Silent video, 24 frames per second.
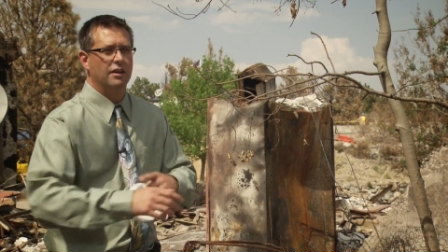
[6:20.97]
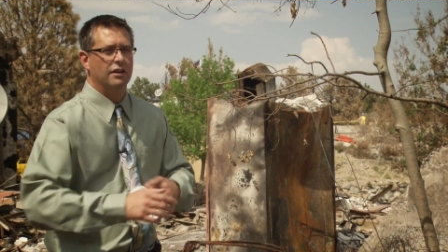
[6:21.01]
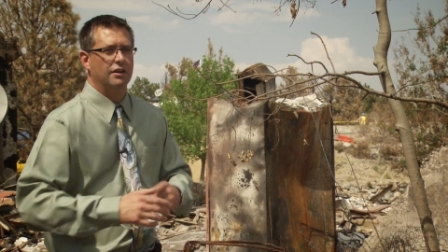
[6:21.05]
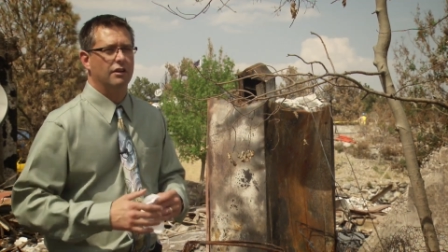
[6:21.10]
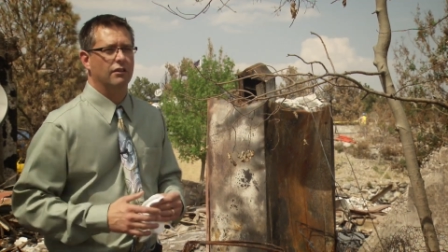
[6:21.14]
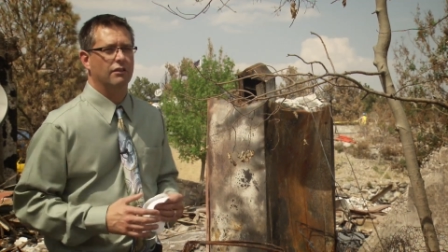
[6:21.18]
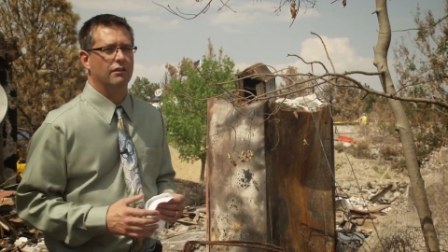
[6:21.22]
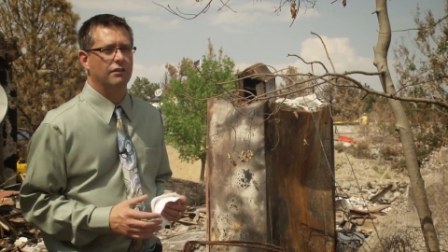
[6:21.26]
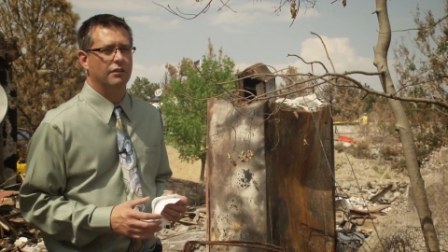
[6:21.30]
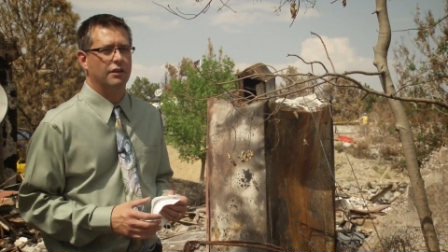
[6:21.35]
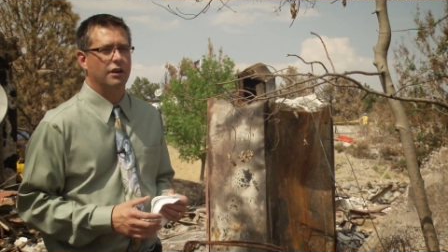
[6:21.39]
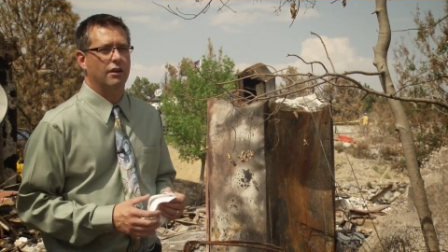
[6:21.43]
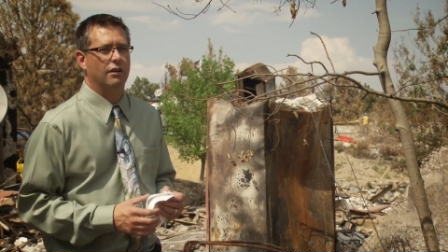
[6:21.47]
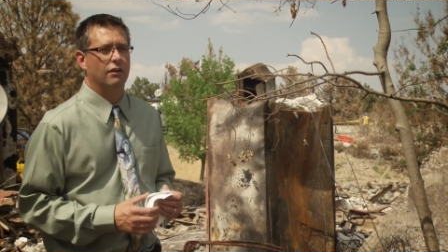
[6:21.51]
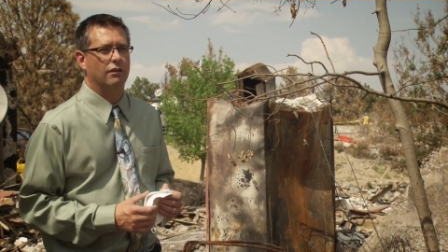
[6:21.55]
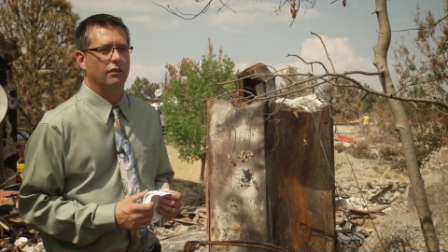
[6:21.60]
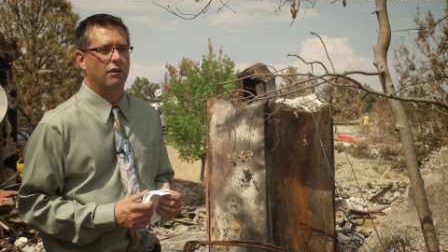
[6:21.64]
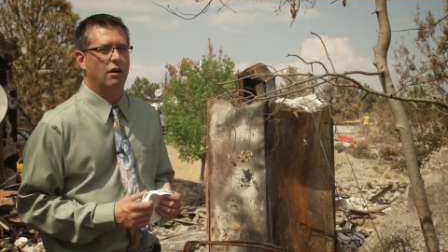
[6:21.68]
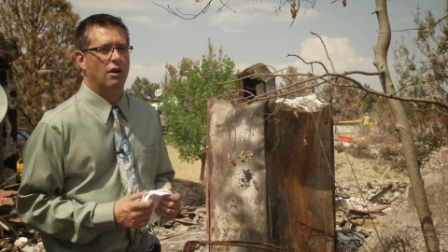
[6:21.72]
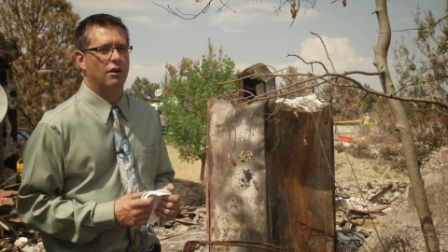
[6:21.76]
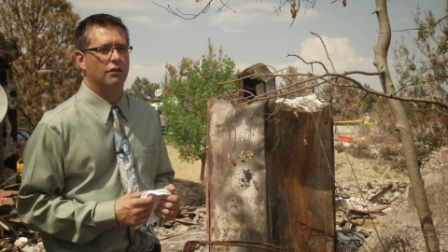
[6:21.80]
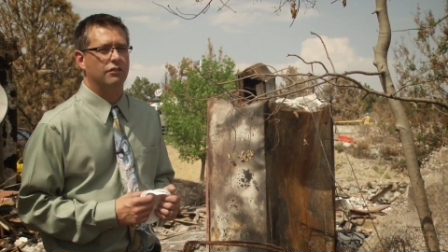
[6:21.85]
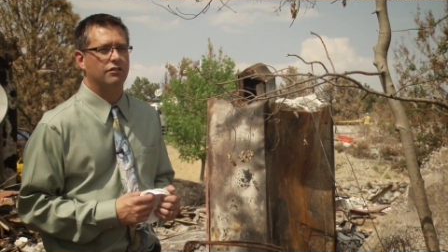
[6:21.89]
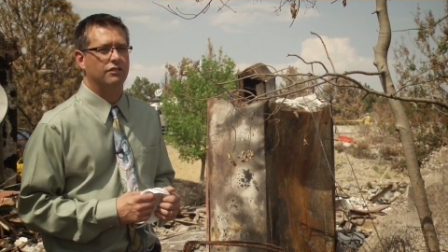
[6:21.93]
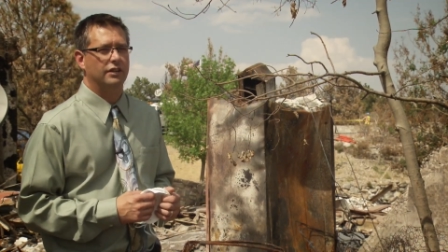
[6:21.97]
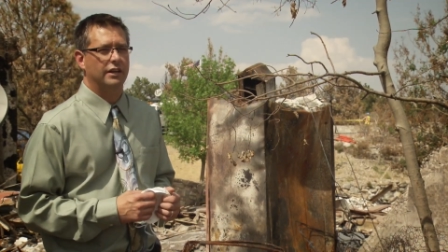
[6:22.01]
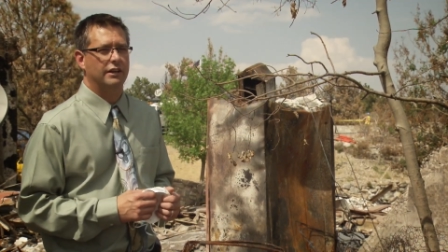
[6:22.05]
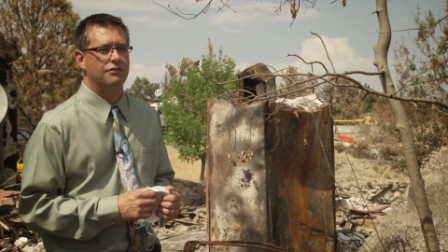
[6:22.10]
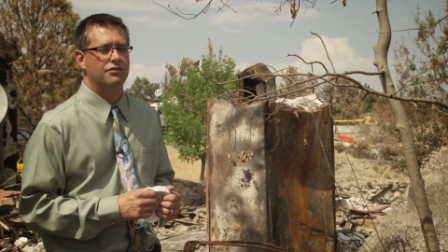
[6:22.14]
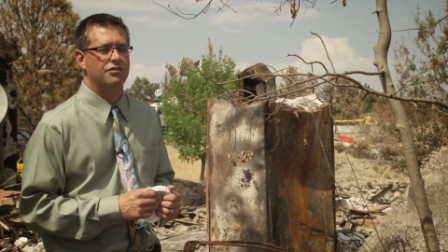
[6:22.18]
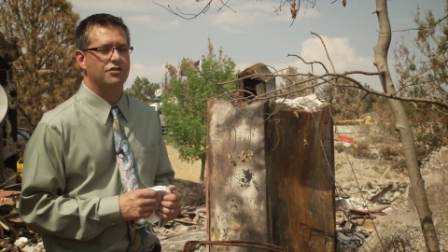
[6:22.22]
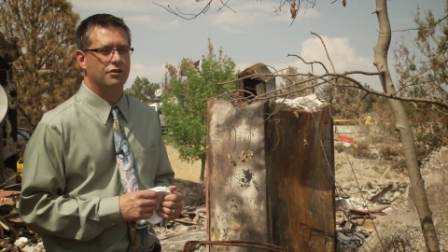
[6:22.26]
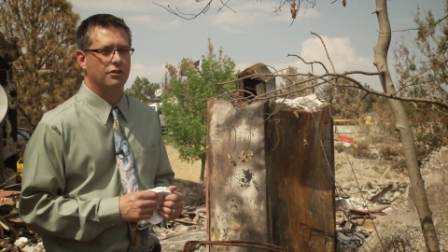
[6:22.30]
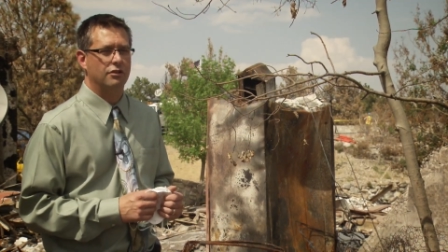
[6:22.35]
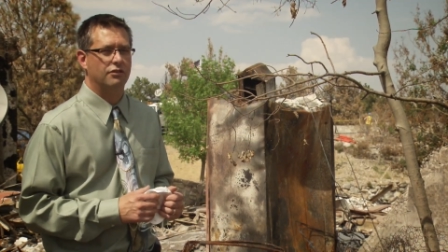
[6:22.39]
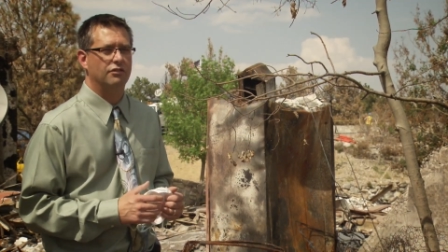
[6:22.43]
long sleeve
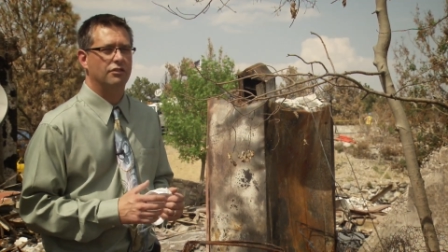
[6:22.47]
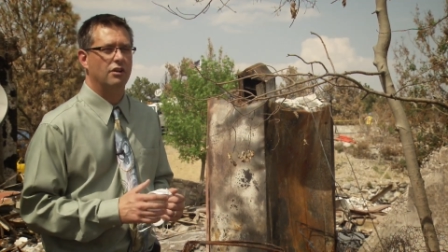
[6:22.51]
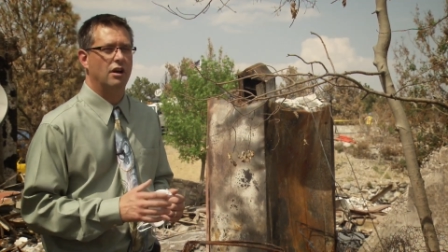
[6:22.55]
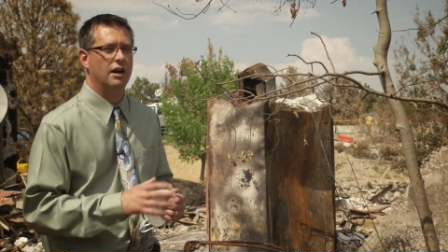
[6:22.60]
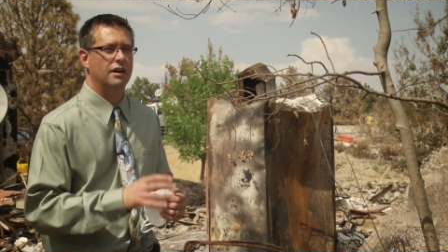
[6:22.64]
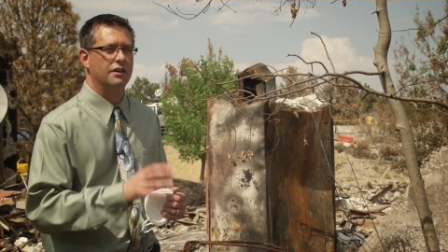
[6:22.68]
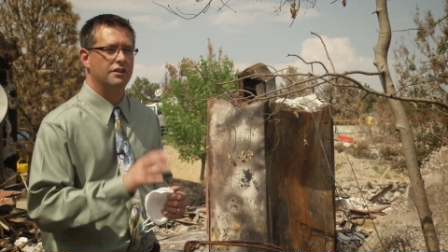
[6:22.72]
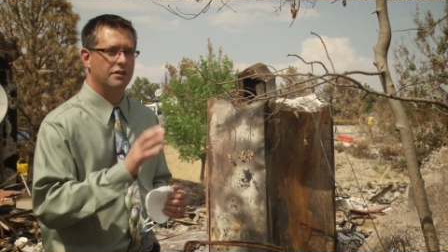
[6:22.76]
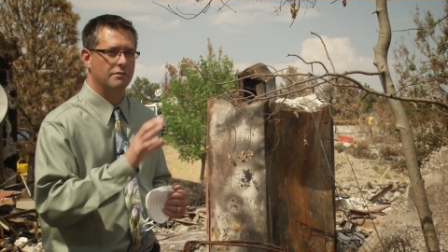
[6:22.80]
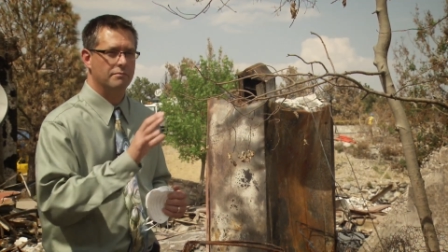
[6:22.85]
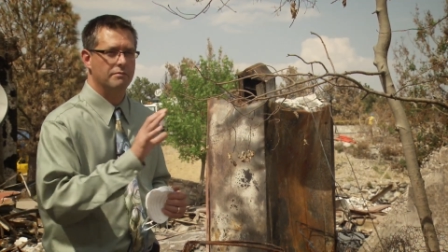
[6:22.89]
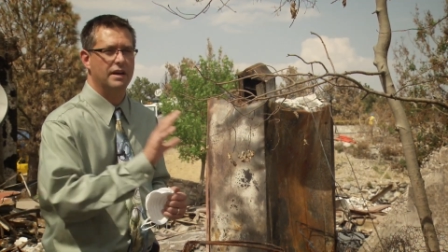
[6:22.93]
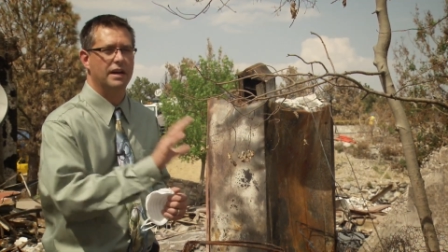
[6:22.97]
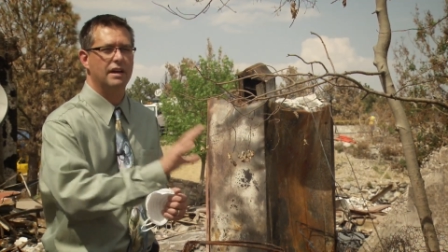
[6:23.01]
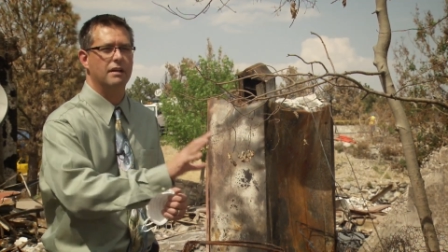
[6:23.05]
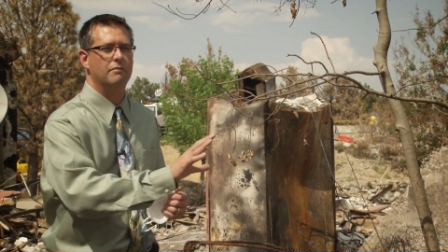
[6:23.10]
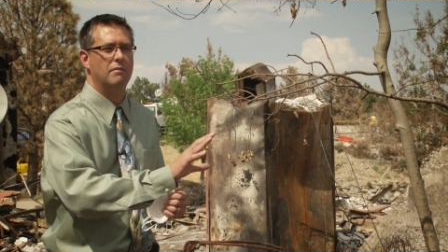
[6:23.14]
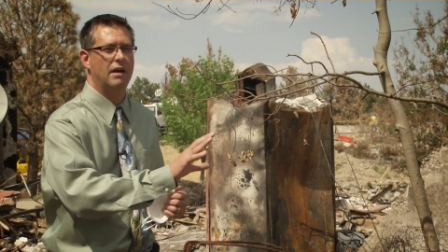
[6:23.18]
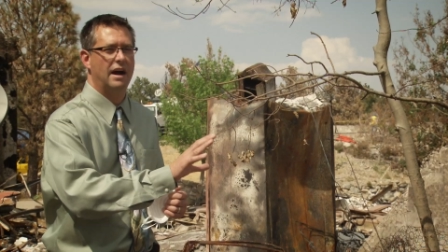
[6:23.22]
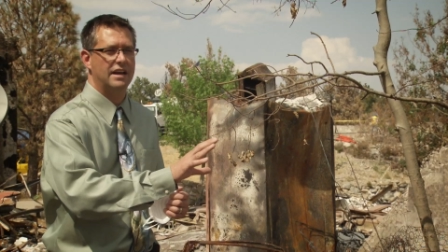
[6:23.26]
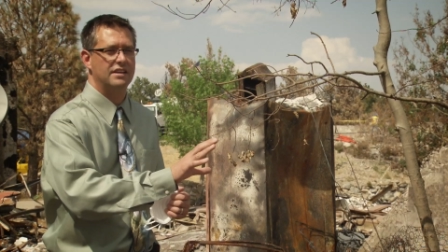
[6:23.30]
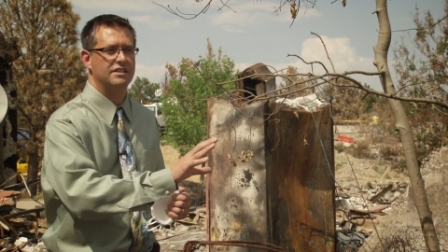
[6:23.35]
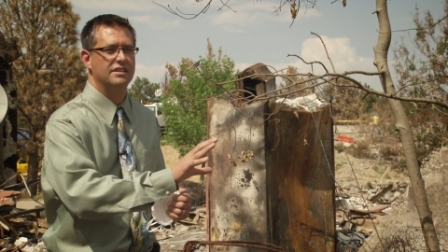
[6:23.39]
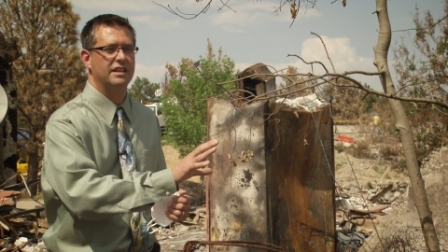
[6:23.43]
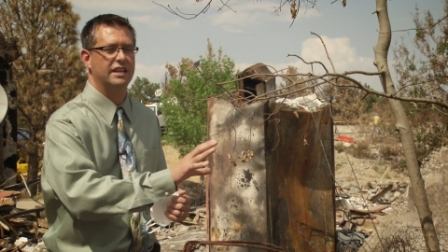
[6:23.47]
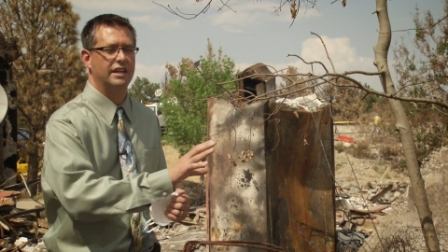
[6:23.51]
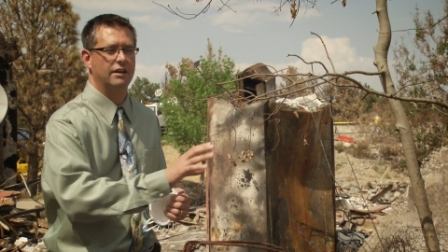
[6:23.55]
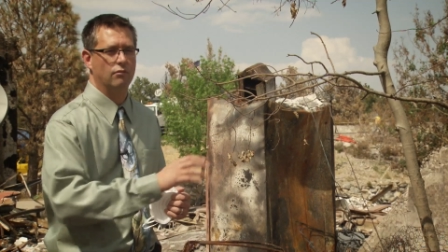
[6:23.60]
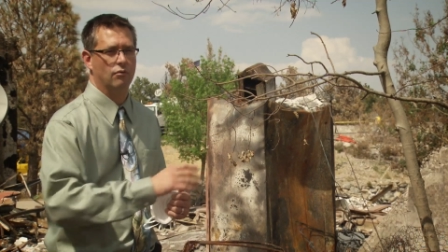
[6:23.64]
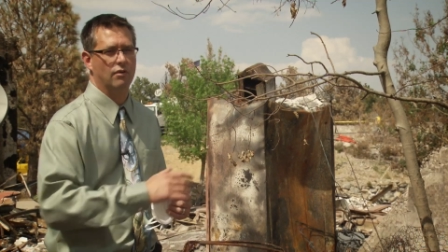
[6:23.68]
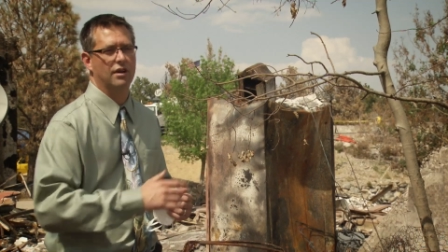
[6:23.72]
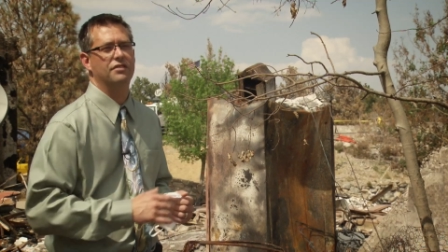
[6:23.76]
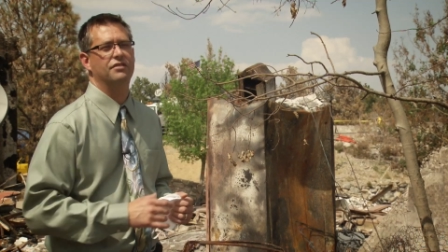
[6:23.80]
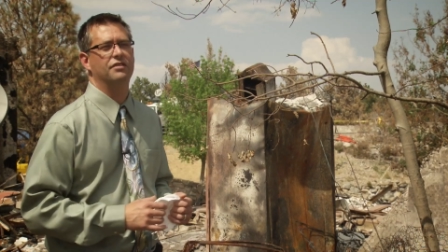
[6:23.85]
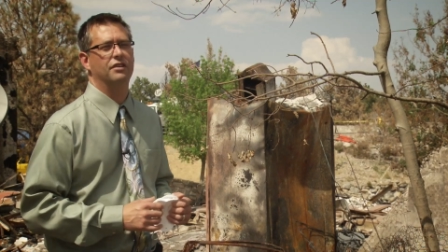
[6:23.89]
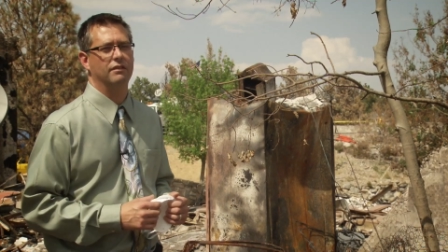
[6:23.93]
shirts on to minimize any
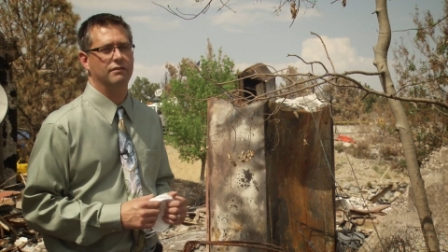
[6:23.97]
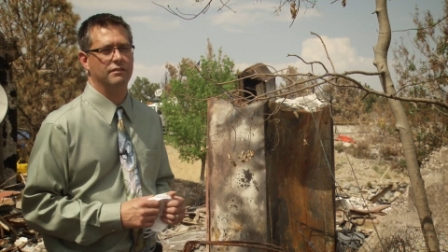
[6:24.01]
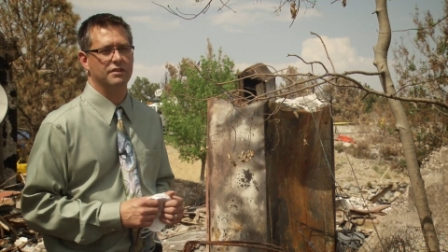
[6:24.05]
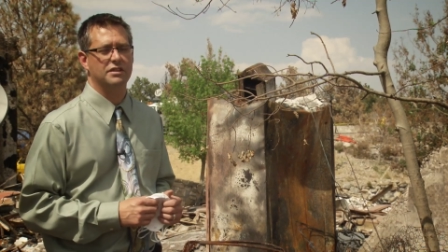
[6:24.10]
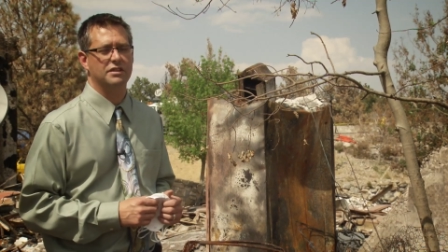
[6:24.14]
risk of